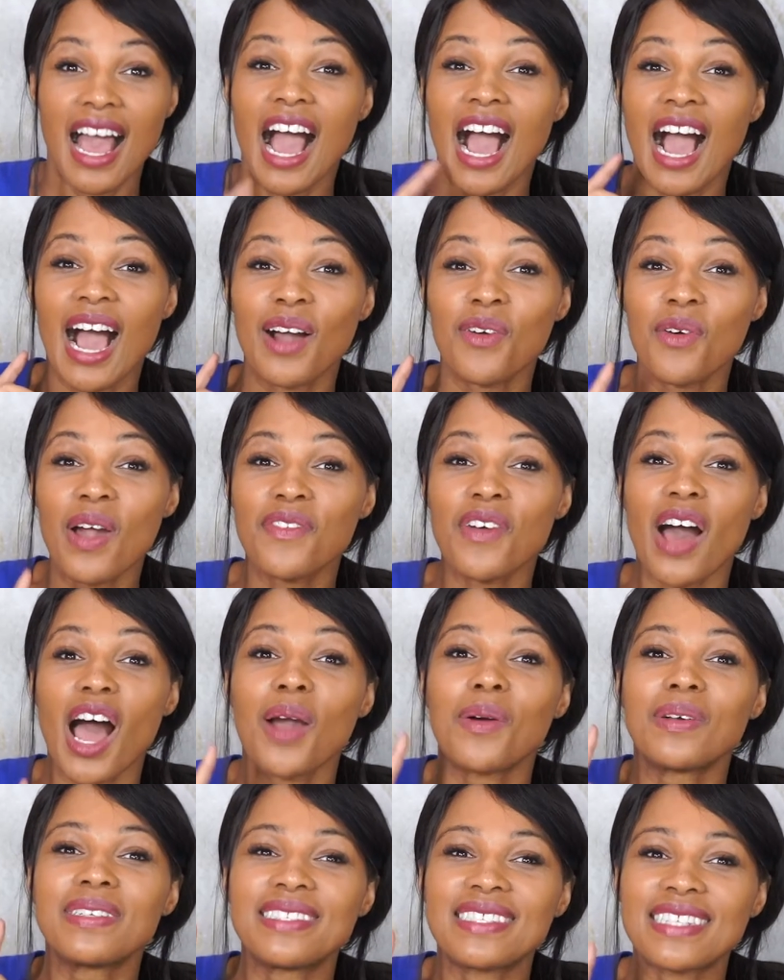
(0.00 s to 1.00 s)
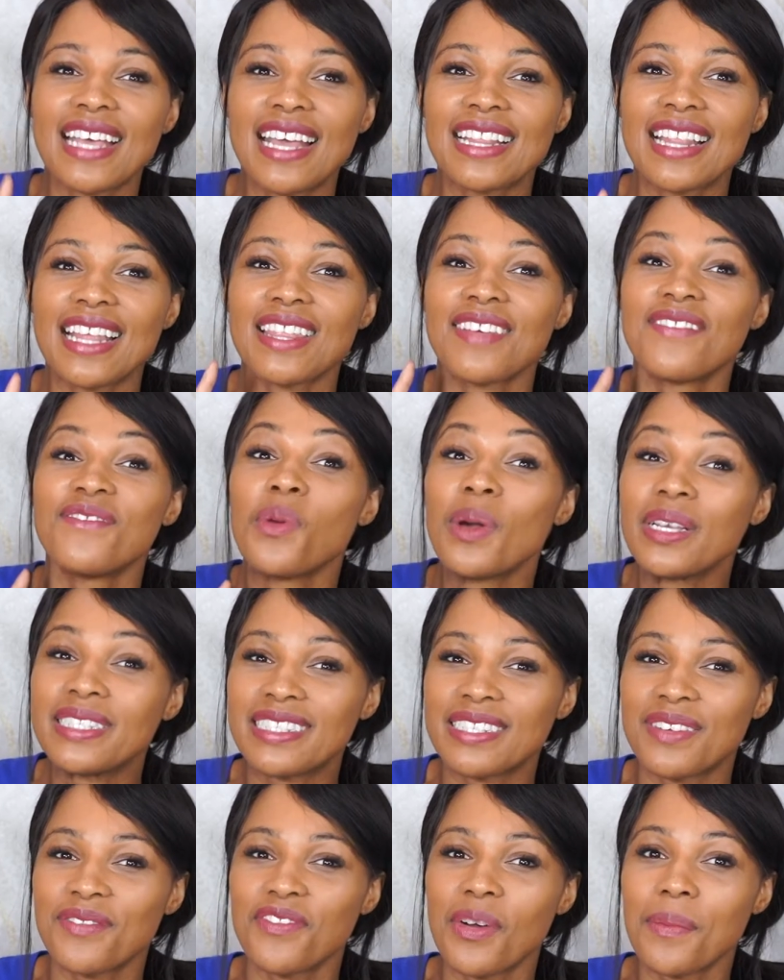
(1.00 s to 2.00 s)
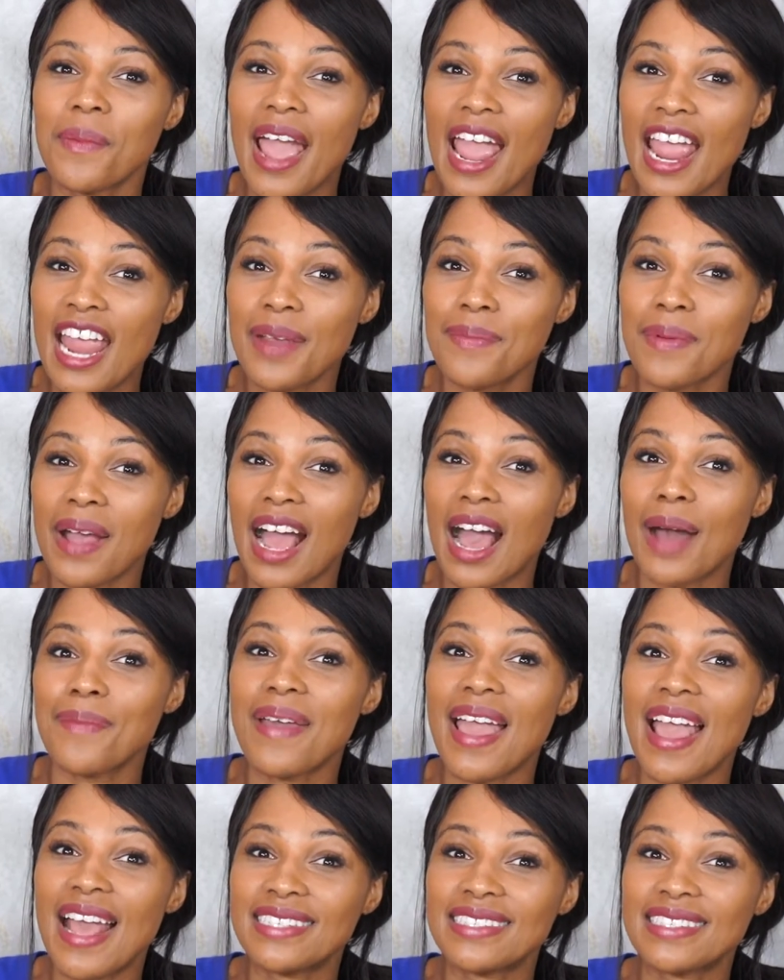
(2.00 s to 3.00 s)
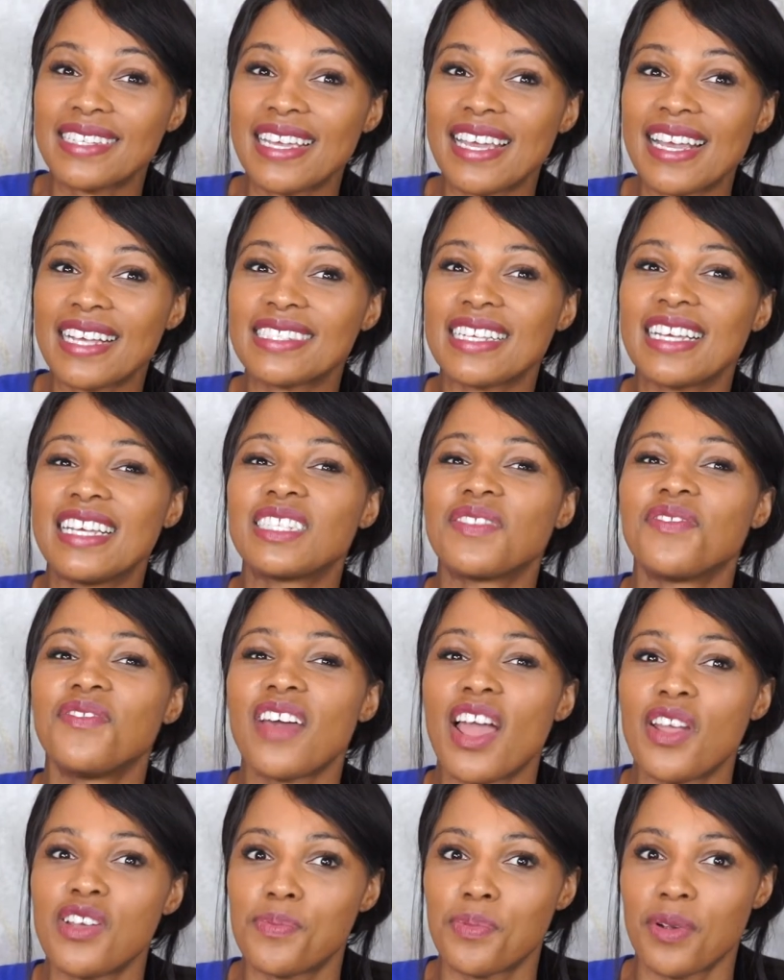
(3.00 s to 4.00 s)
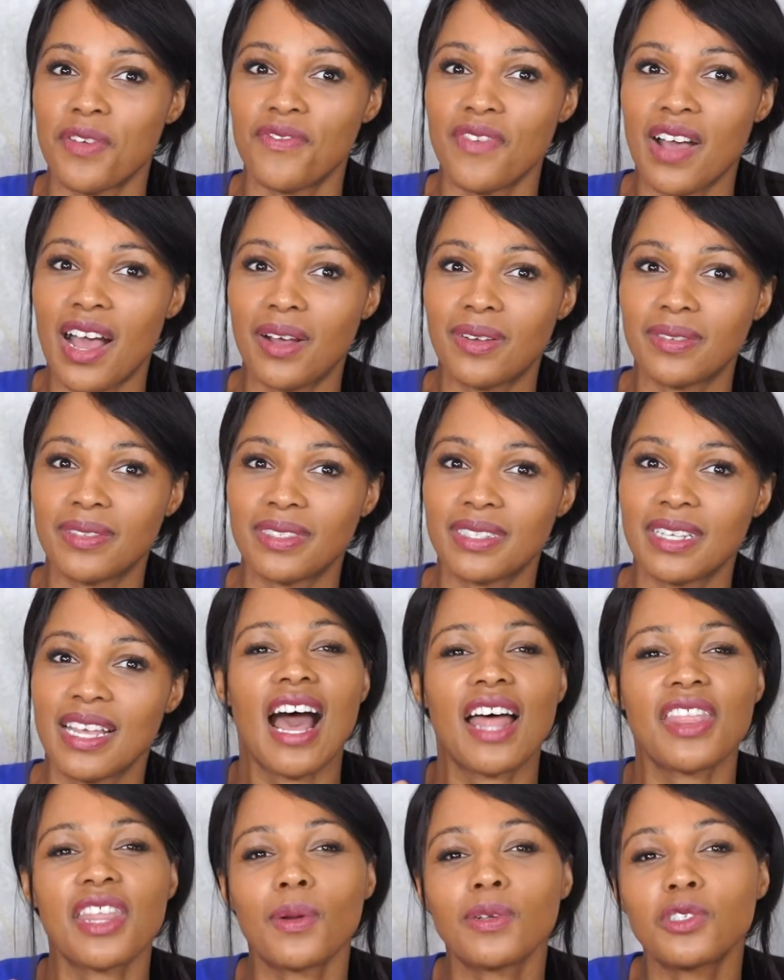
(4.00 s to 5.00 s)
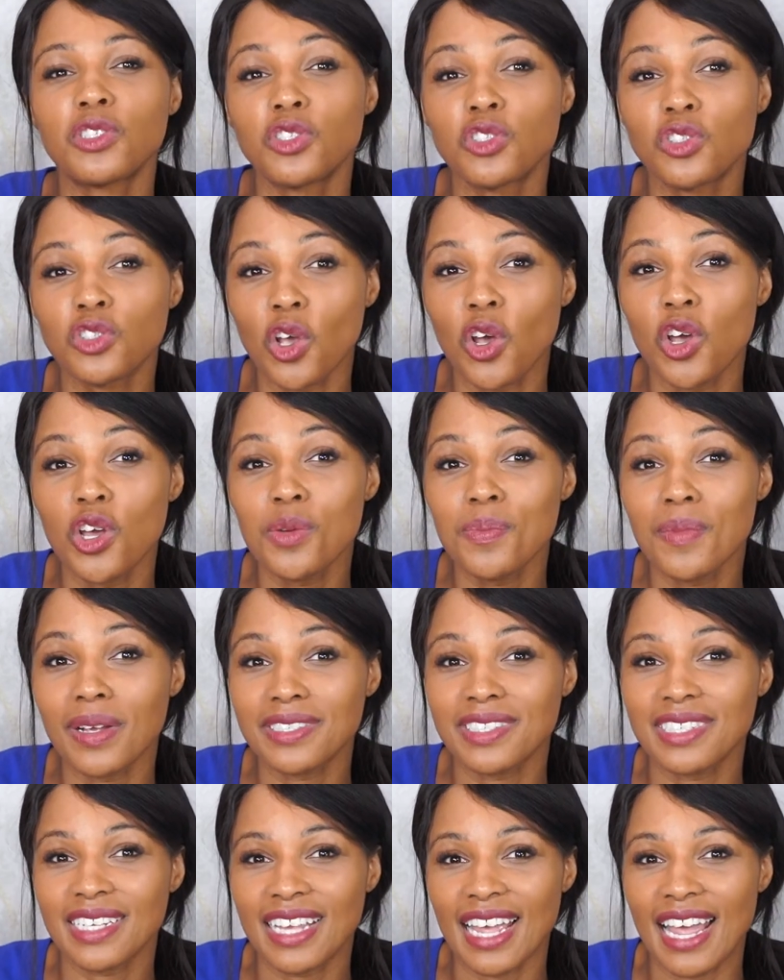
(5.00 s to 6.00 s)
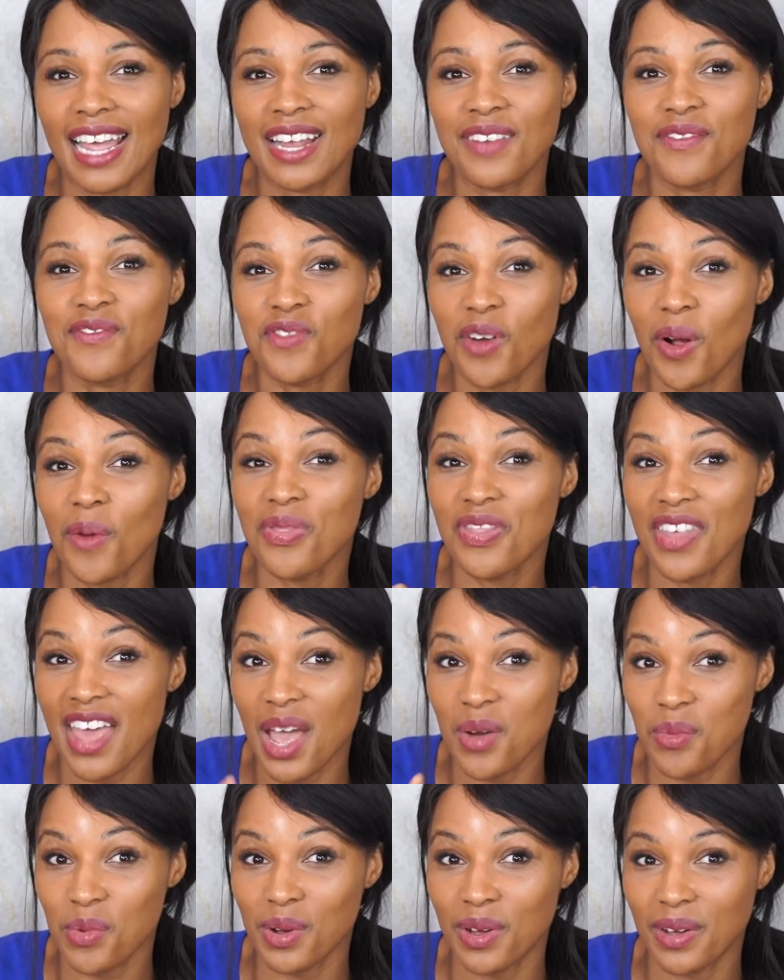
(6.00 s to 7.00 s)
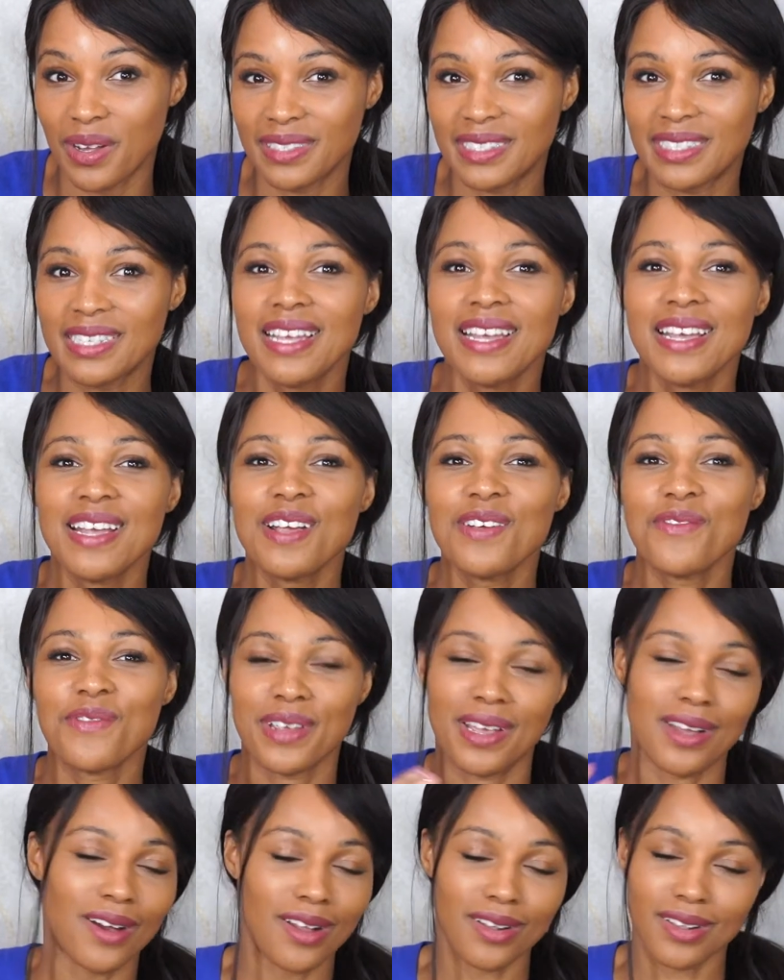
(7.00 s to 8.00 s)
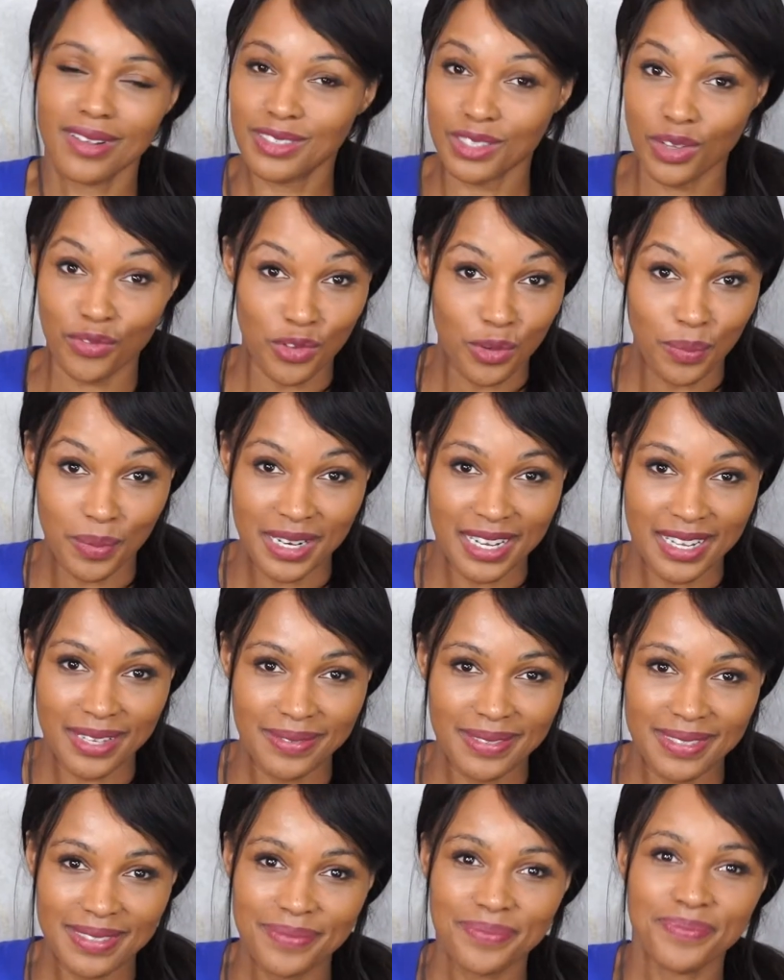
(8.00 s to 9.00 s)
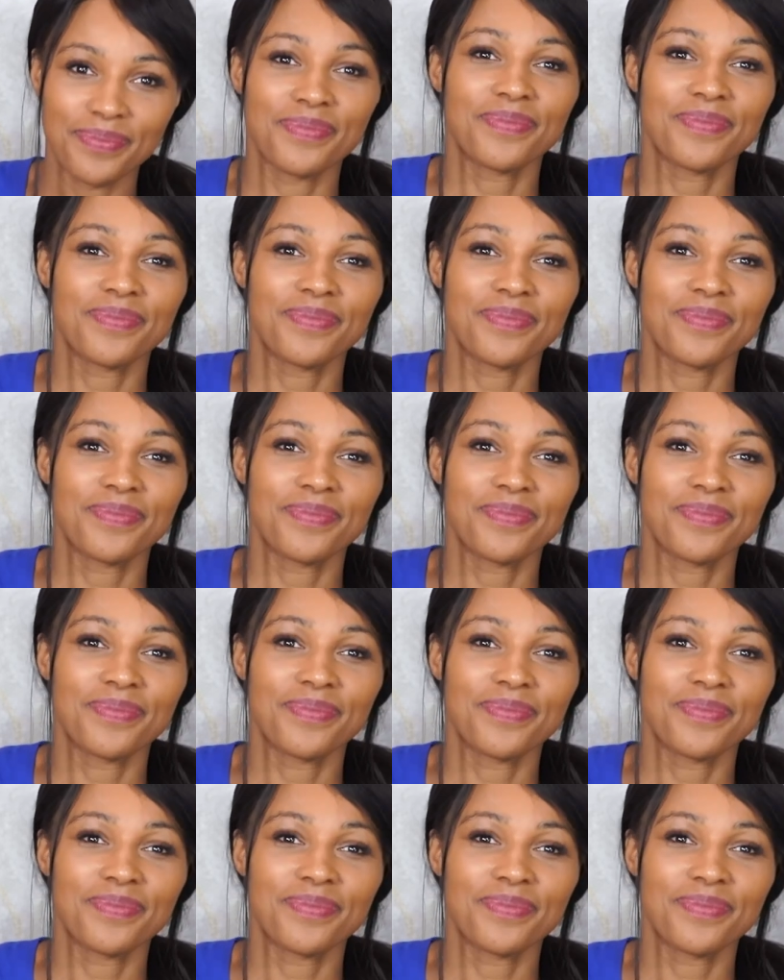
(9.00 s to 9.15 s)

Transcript: However, I will say that the wisdom from Abraham Esther Hicks is very profound, and there is so much to gain from their words, regardless of your beliefs.